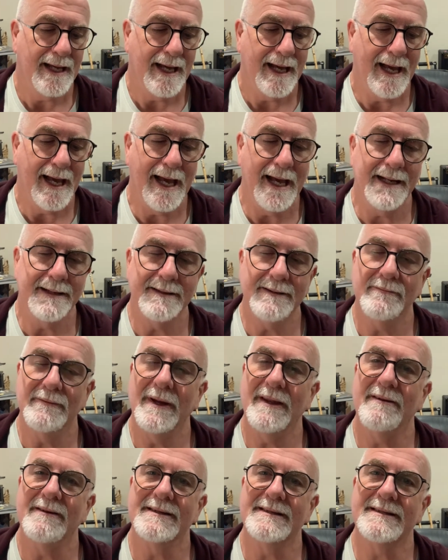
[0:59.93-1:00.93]
and whether
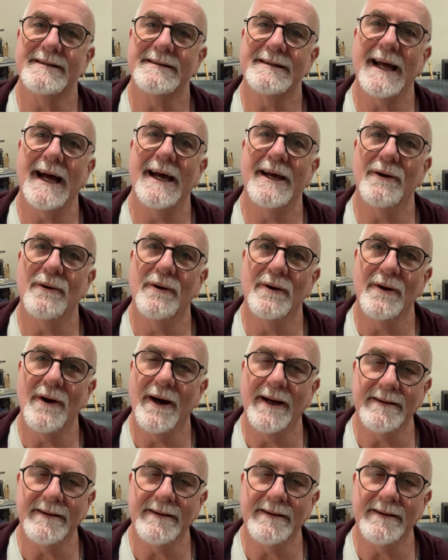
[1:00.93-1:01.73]
it's day or night.